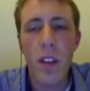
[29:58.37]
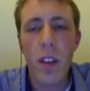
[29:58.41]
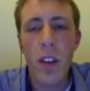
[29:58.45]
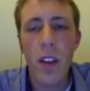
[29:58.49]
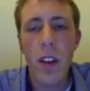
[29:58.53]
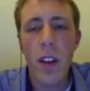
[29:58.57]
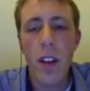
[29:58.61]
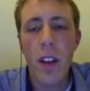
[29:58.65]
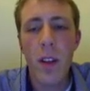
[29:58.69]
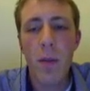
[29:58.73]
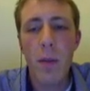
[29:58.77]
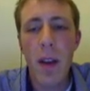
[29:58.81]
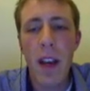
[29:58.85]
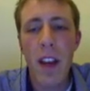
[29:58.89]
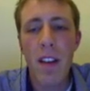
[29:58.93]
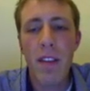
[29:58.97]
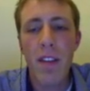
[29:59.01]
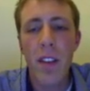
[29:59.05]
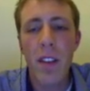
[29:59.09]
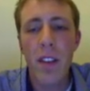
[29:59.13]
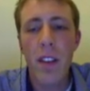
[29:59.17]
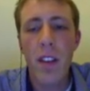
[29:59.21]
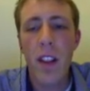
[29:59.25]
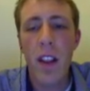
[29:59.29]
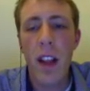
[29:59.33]
In
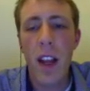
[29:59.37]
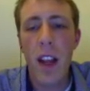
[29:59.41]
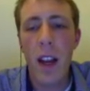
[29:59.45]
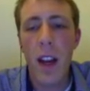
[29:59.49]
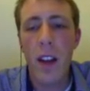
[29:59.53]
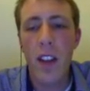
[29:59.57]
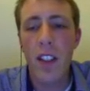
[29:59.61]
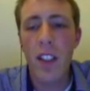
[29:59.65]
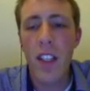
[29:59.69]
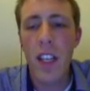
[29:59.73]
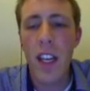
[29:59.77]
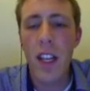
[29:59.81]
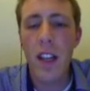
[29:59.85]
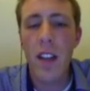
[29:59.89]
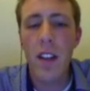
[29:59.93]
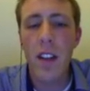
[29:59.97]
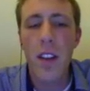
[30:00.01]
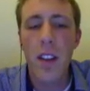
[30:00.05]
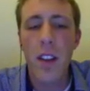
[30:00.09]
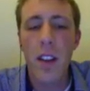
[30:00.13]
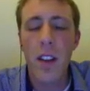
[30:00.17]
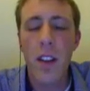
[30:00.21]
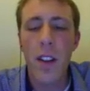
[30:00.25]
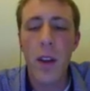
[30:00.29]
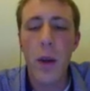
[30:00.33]
Maven, like I
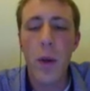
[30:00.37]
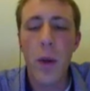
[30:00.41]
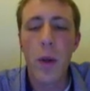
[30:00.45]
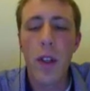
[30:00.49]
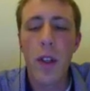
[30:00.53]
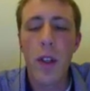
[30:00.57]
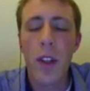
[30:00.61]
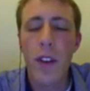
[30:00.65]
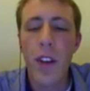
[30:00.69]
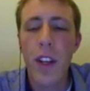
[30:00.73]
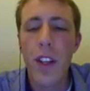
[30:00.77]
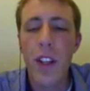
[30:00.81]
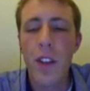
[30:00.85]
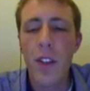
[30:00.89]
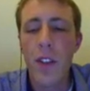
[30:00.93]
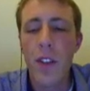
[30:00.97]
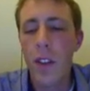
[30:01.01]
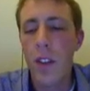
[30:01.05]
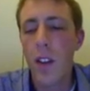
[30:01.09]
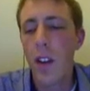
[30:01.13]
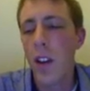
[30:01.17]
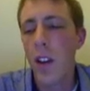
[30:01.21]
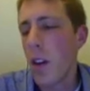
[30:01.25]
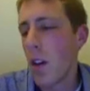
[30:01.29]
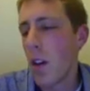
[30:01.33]
said, the order is
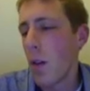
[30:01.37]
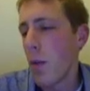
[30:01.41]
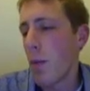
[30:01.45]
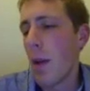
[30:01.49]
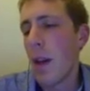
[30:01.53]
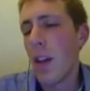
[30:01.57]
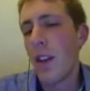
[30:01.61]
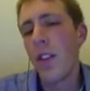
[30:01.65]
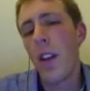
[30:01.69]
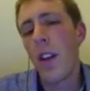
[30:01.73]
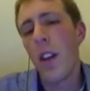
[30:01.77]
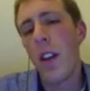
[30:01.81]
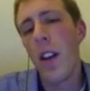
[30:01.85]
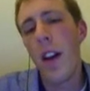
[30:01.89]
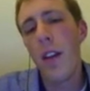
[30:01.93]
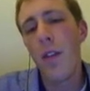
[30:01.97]
based on life